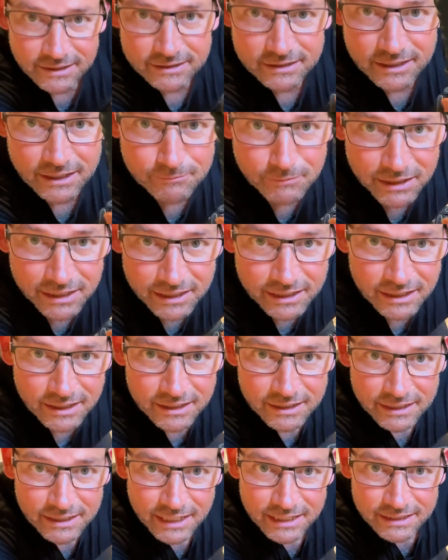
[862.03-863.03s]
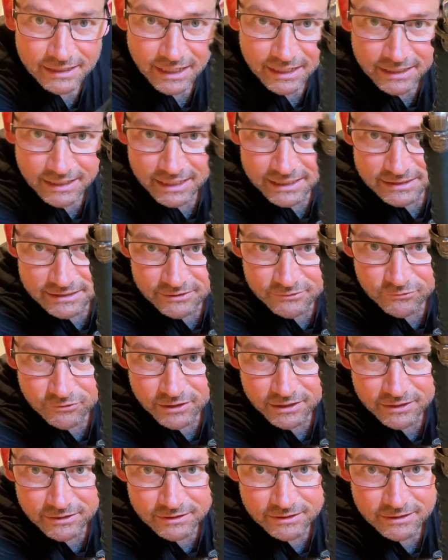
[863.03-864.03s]
Am I gonna get that nicely for
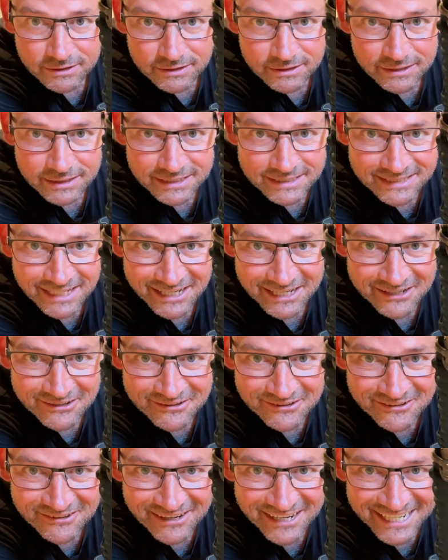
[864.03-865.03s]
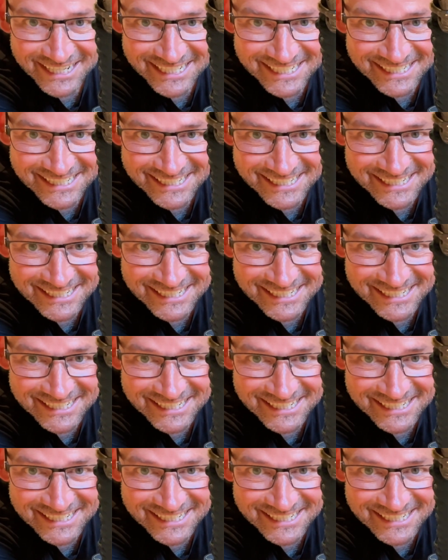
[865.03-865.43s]
you? Isn't that great?